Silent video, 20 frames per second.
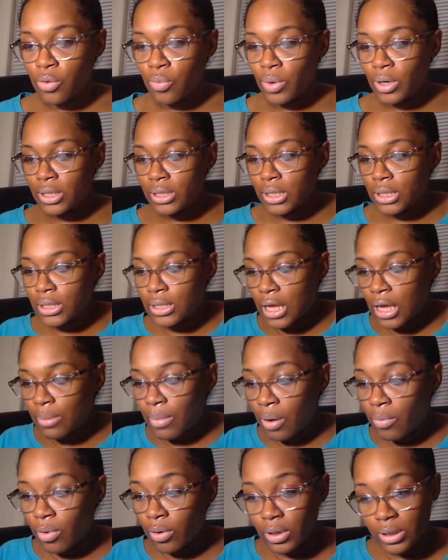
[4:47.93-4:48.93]
What is his name?
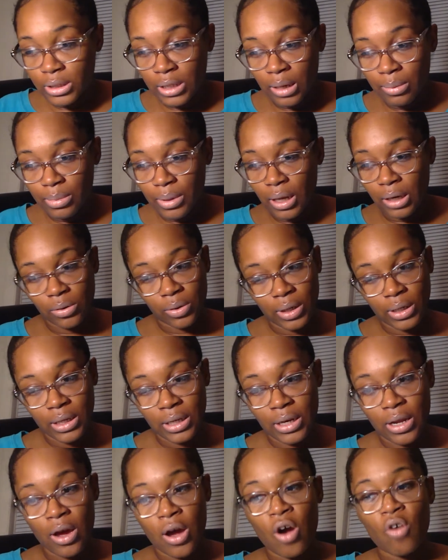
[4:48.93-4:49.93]
I wrote his name down. No, I
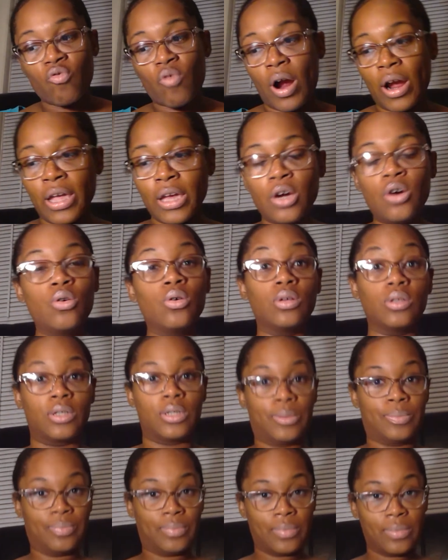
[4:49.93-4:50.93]
did. Ryan Coogler.